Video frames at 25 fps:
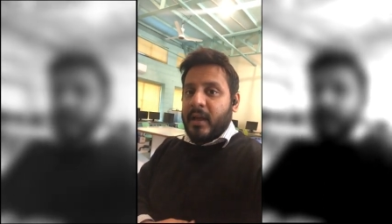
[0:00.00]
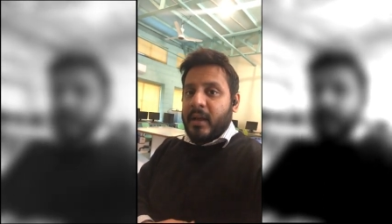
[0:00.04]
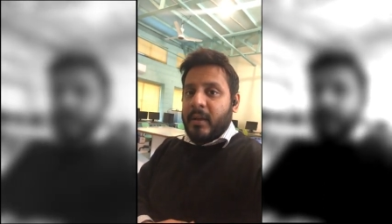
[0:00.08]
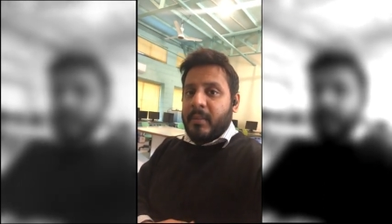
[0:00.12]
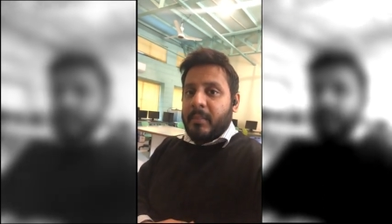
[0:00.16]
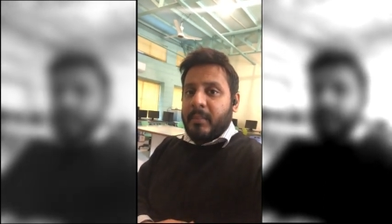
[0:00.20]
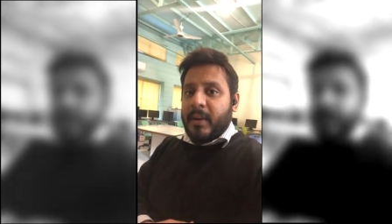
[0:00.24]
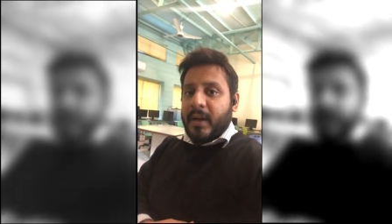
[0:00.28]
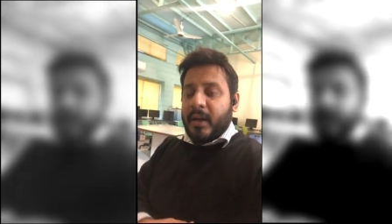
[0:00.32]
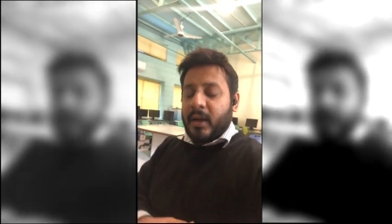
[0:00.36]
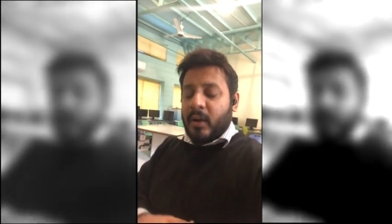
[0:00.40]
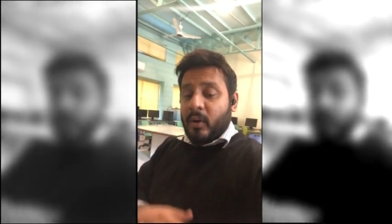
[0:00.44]

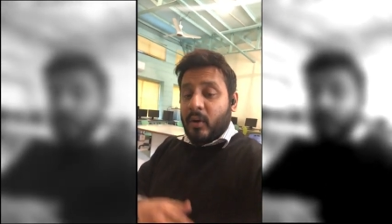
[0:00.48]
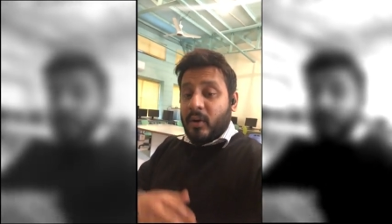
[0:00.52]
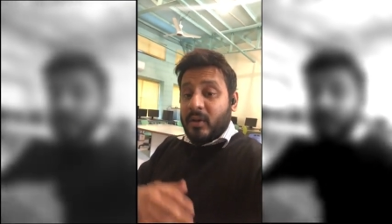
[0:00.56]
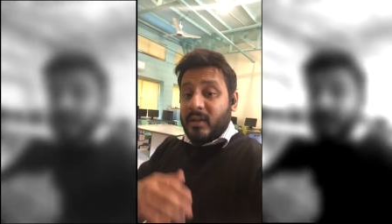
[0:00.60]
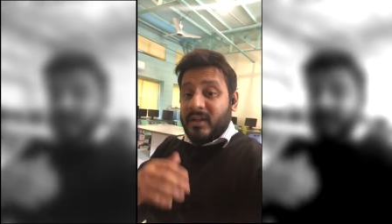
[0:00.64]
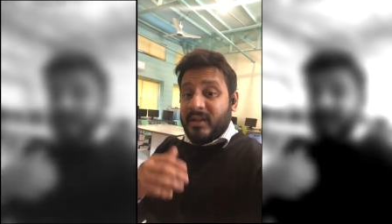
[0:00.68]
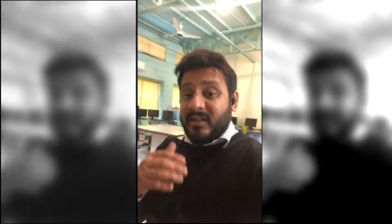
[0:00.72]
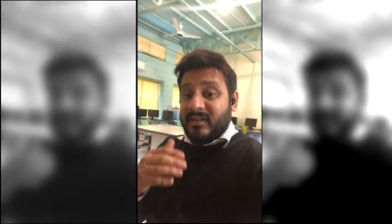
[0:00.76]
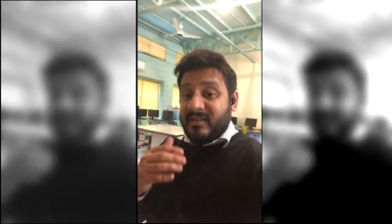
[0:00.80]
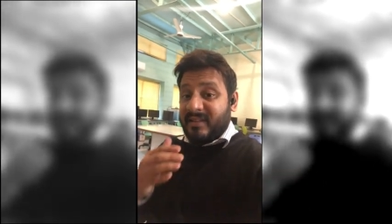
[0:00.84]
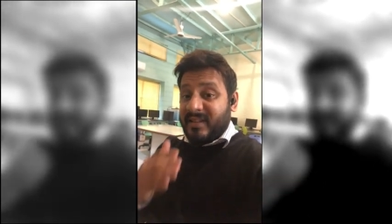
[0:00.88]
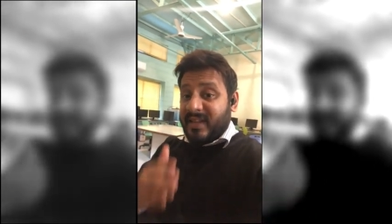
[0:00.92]
But on the
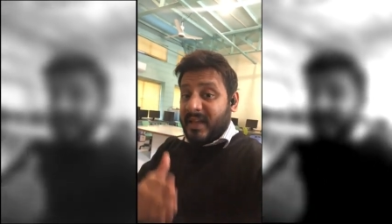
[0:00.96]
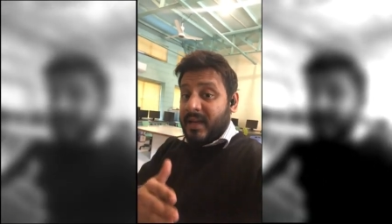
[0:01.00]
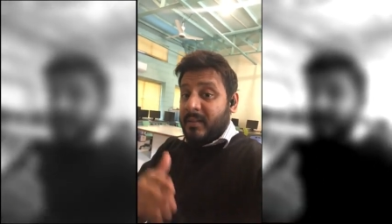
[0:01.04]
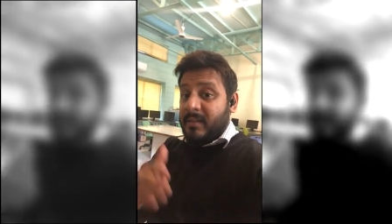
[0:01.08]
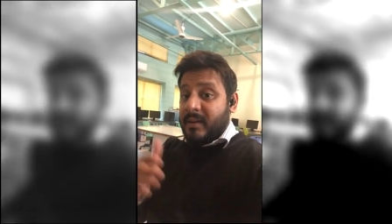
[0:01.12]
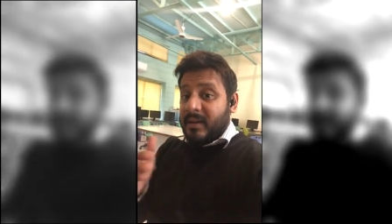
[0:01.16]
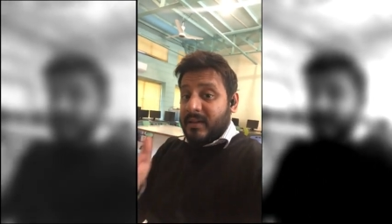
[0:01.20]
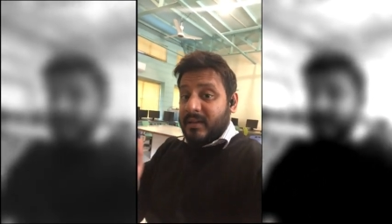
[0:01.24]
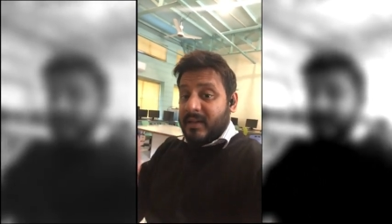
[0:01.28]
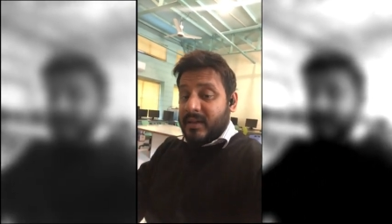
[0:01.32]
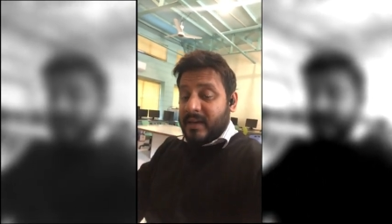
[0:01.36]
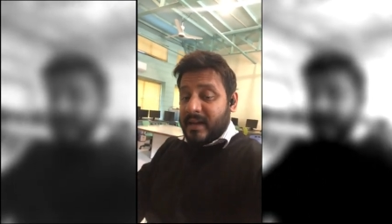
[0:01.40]
same
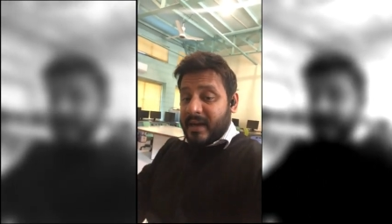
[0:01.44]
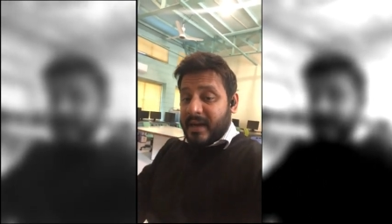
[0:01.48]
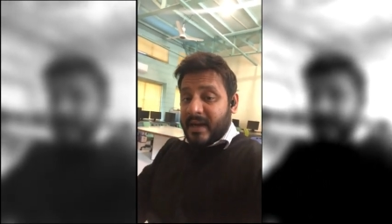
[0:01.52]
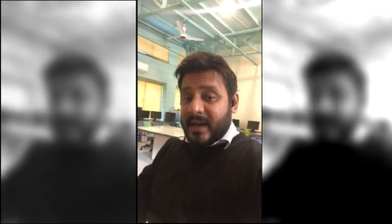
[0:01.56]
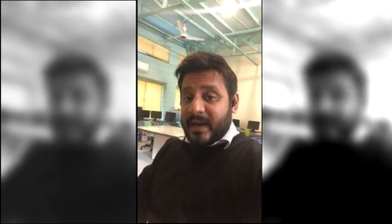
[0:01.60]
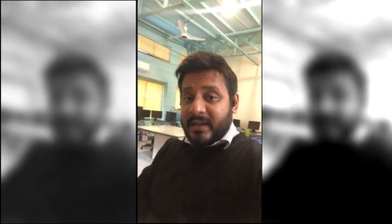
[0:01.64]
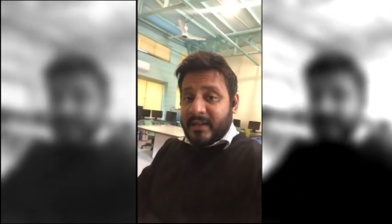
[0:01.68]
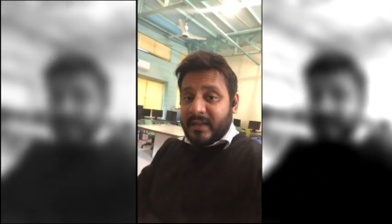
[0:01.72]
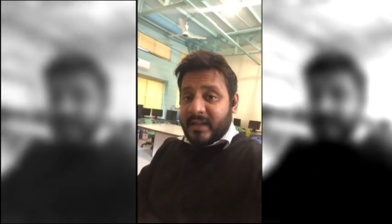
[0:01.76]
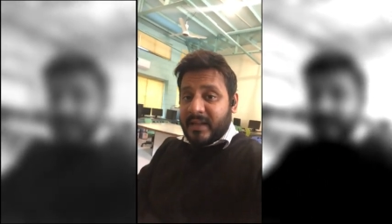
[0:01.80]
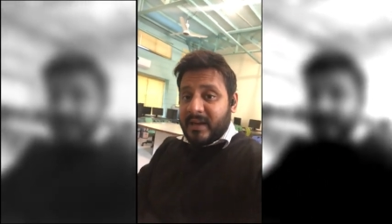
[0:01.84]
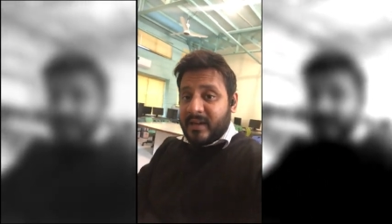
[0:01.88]
other hand,
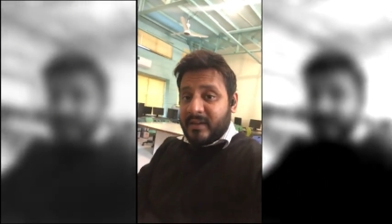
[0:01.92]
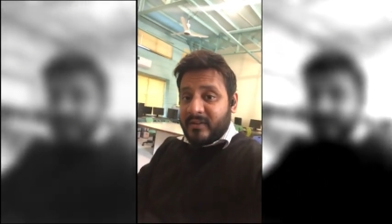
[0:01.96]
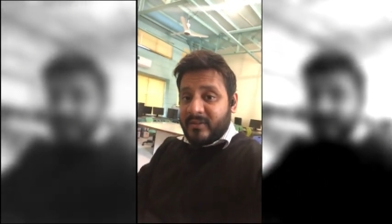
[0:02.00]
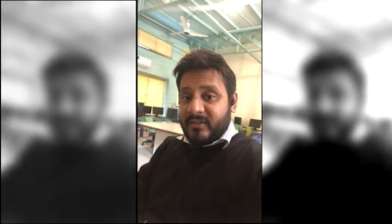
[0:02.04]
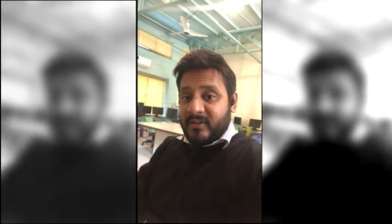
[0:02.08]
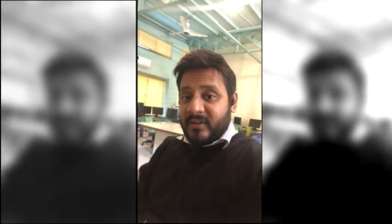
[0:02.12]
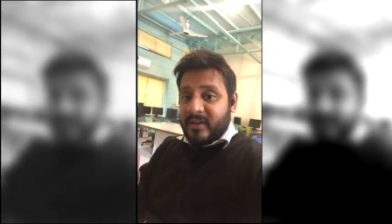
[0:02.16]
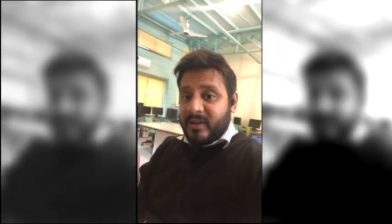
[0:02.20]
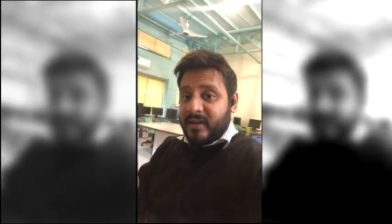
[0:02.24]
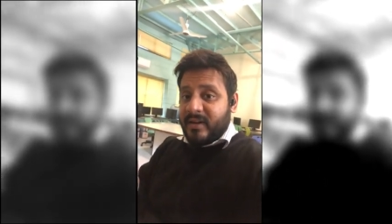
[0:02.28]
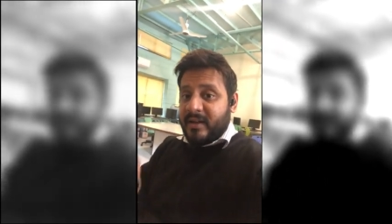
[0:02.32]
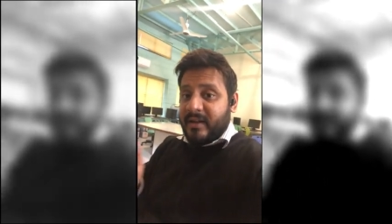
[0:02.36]
there are
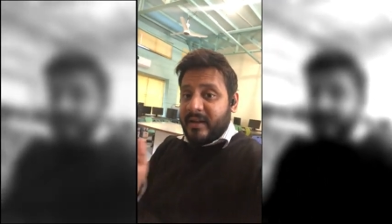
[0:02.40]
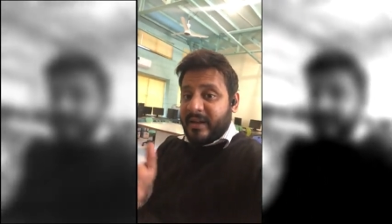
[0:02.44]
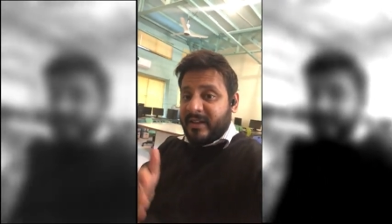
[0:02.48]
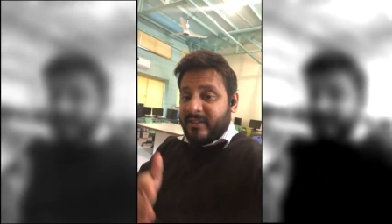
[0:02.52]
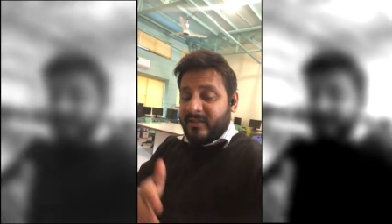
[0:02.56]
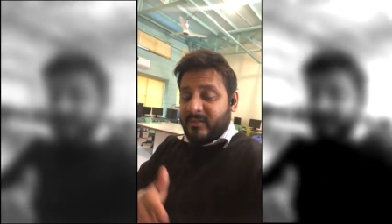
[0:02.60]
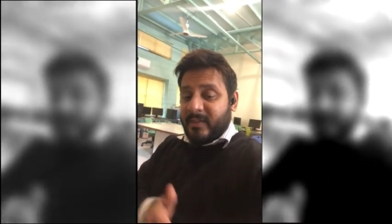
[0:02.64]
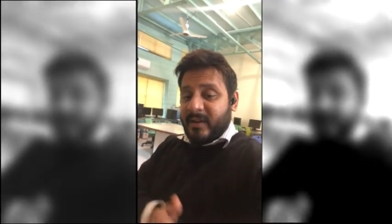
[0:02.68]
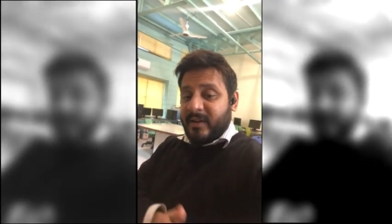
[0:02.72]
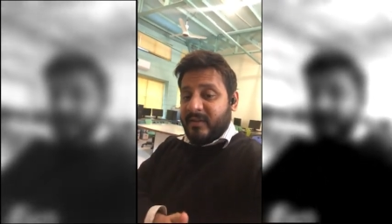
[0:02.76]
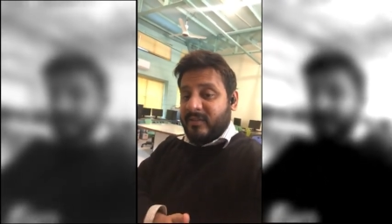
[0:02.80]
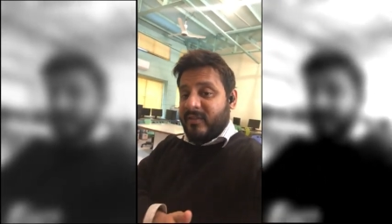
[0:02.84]
certain
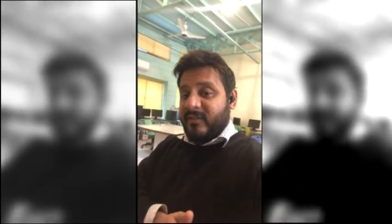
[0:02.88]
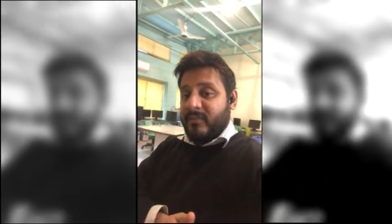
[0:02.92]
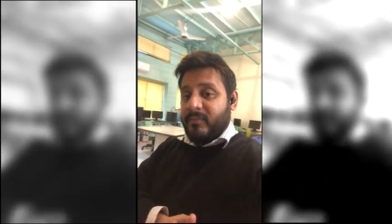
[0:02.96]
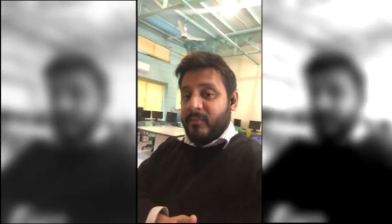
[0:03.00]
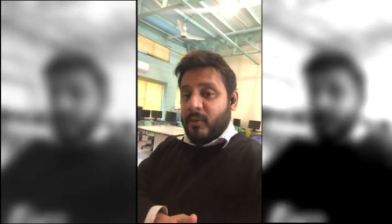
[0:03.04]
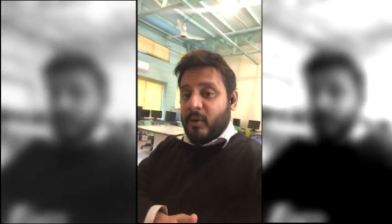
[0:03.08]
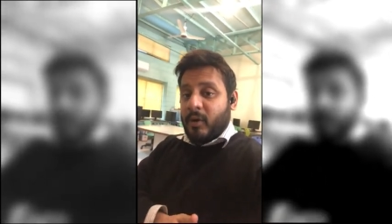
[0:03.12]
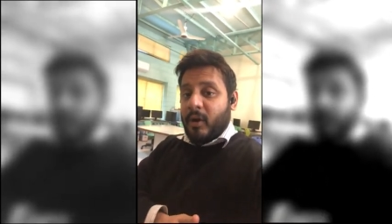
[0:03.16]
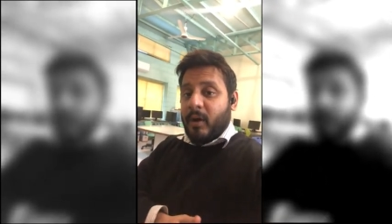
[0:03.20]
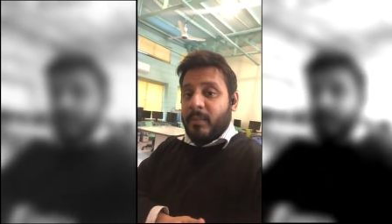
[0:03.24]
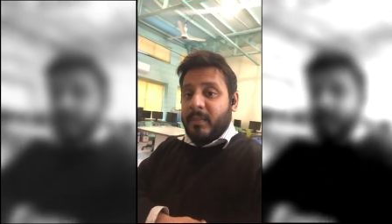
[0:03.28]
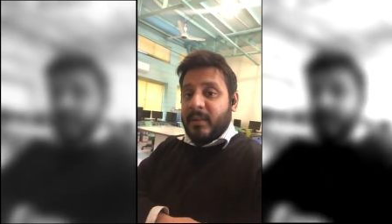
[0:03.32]
aspects of
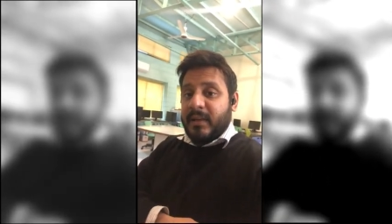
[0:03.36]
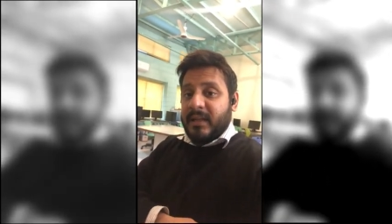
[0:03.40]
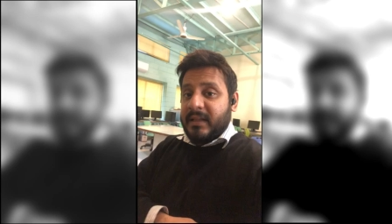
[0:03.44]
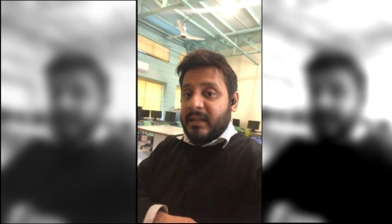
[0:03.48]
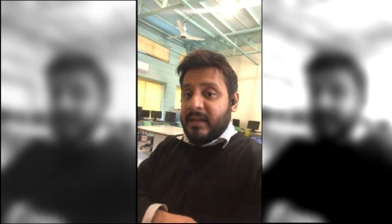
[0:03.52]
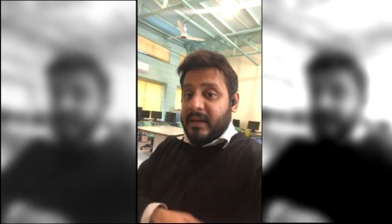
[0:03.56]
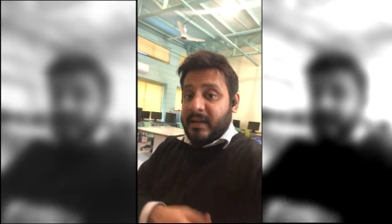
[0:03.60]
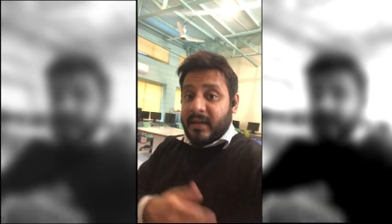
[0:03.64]
monopoly that,